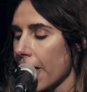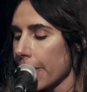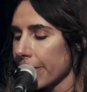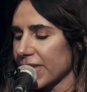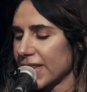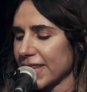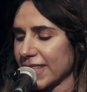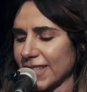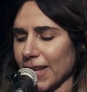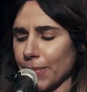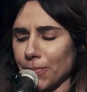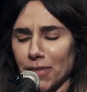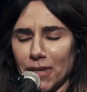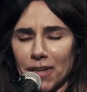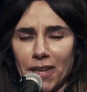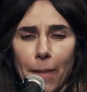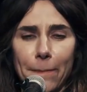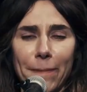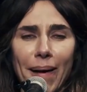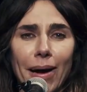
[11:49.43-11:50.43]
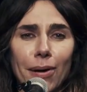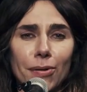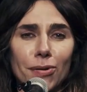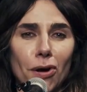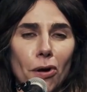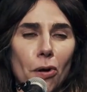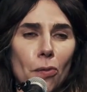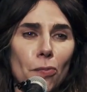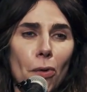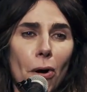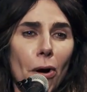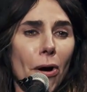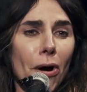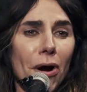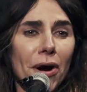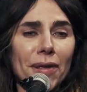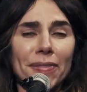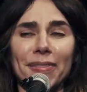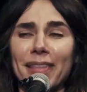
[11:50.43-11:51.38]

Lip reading: but there's something about a war